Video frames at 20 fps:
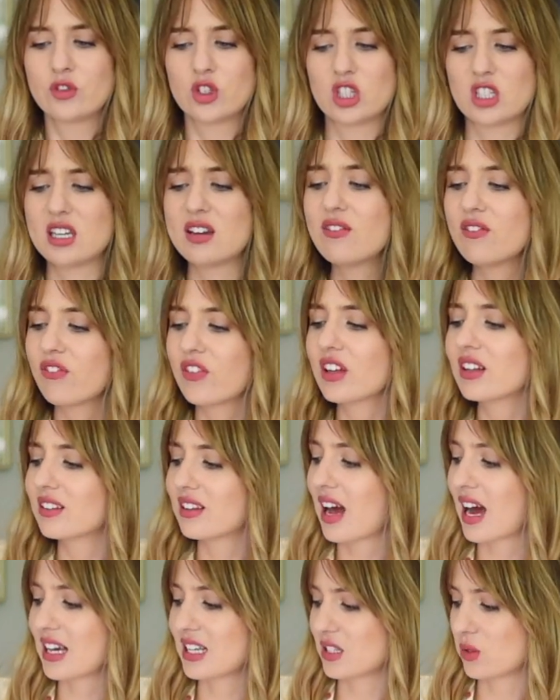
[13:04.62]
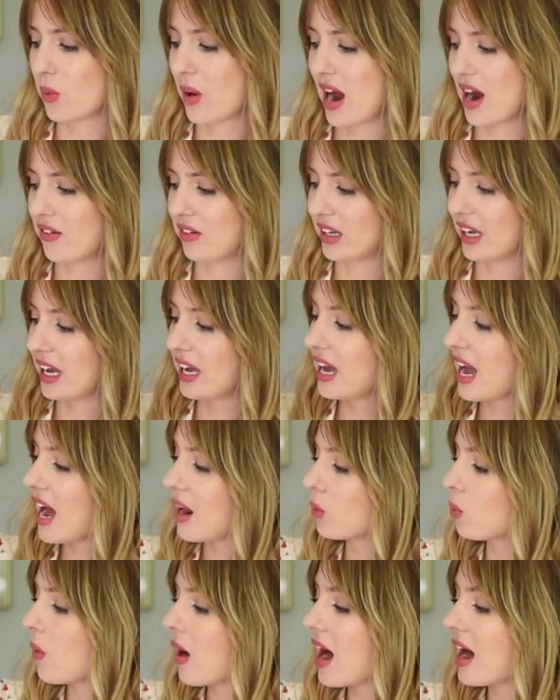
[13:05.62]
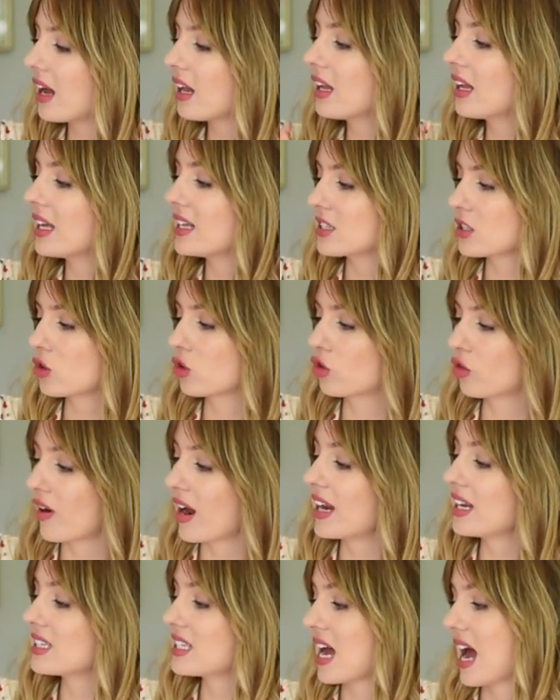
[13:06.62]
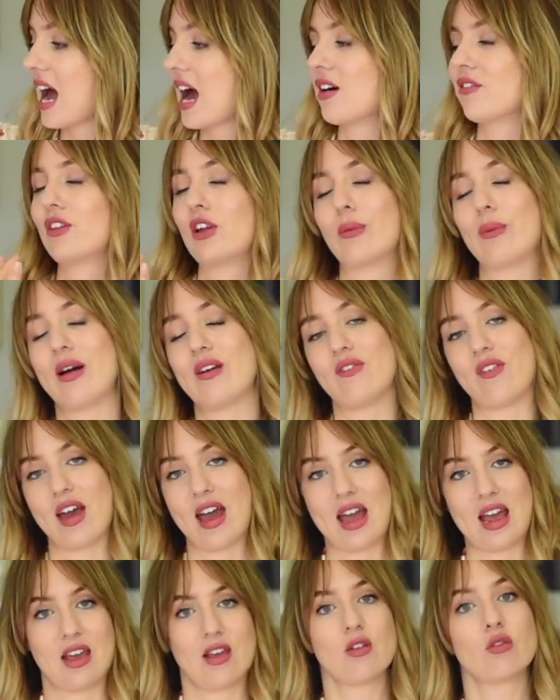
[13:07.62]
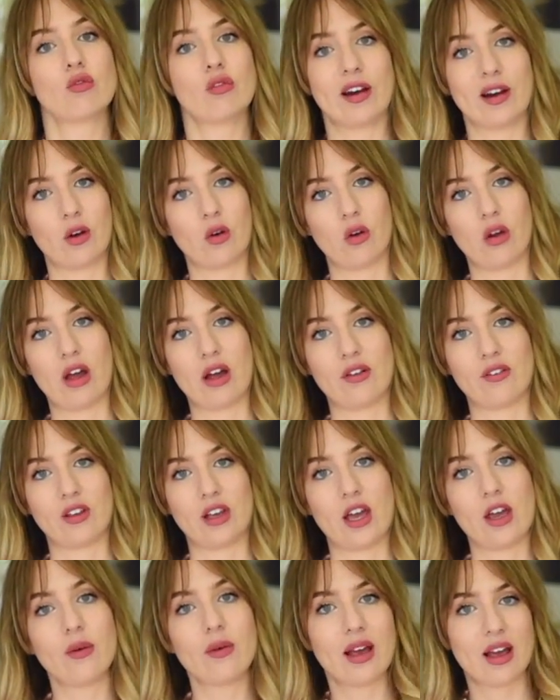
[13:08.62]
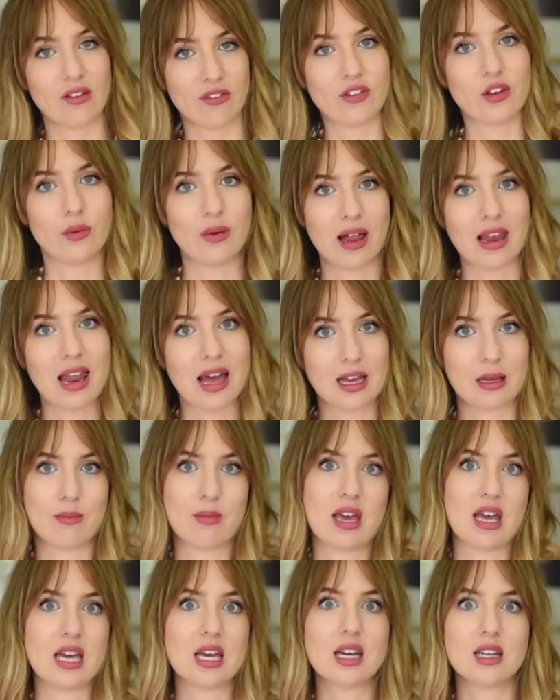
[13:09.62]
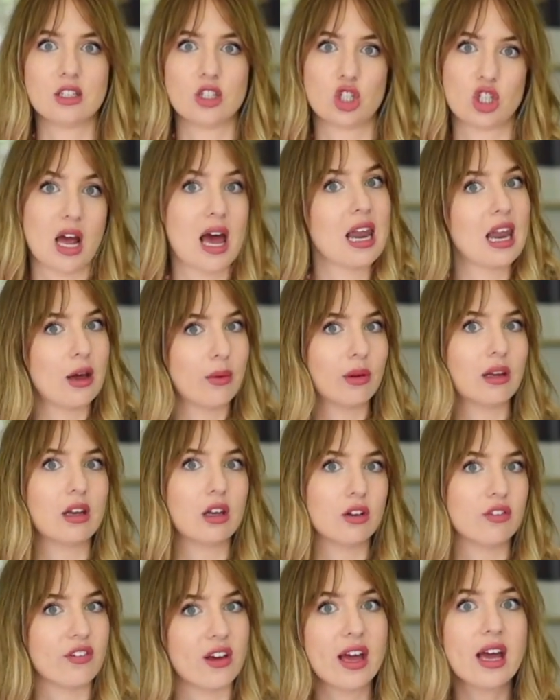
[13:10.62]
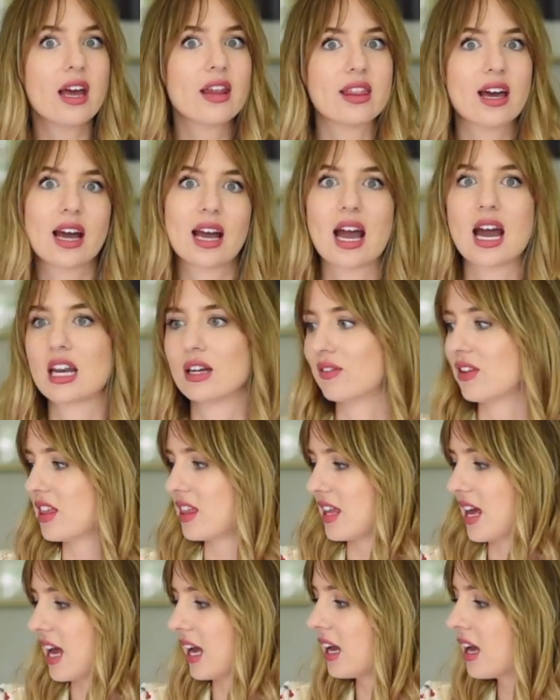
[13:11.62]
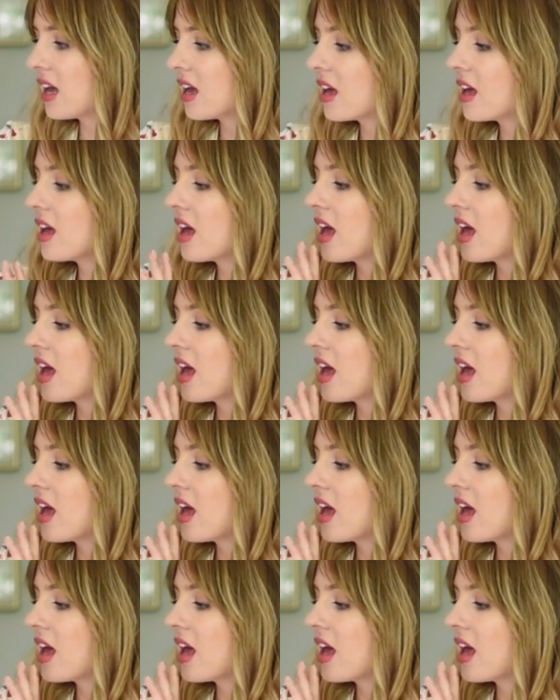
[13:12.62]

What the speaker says: just didn't feel nice wearing it. And while it's great to have LOEWE written all over you, if you are like me and shallow and love it, that kind of a thing,